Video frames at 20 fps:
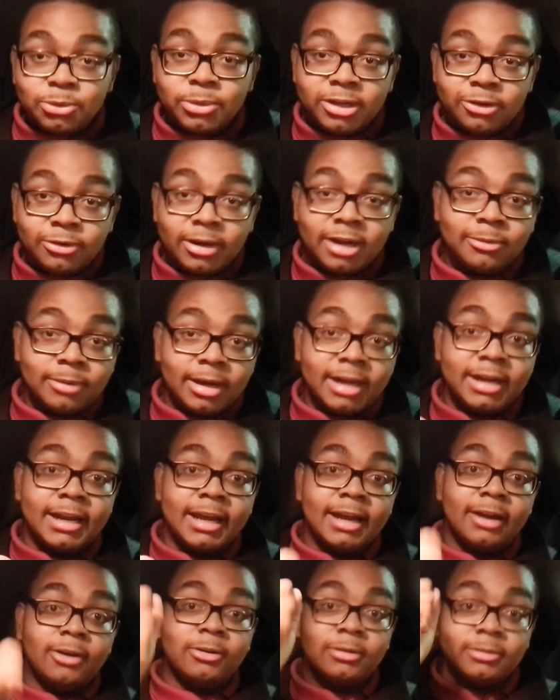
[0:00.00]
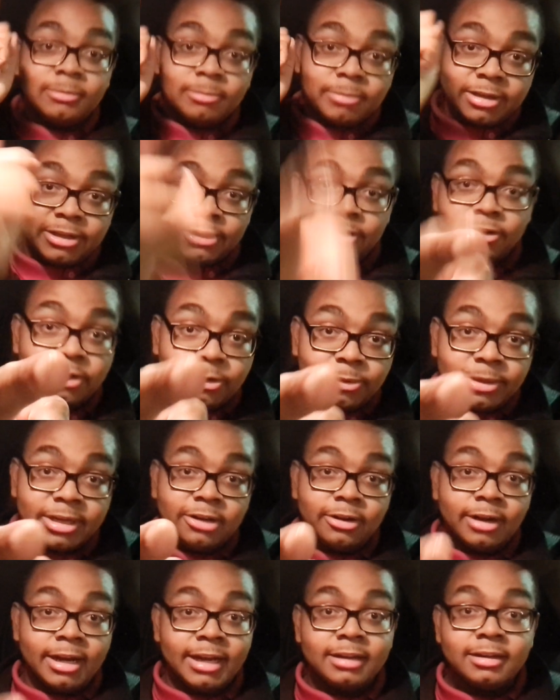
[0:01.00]
doing great right now, but you're
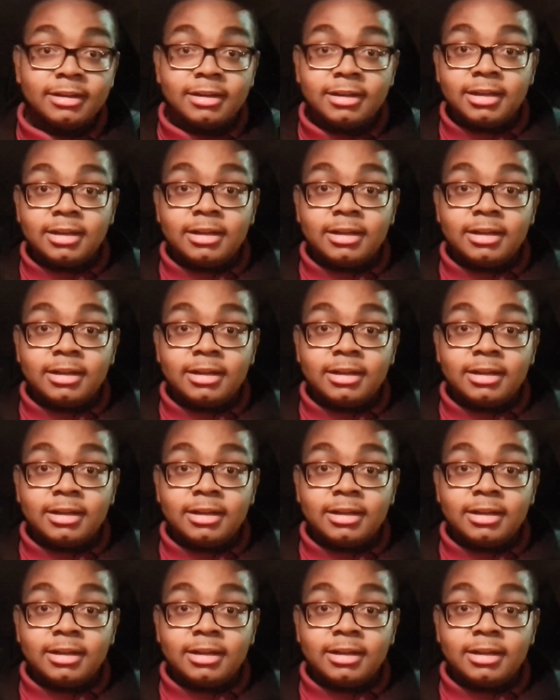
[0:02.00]
doing great.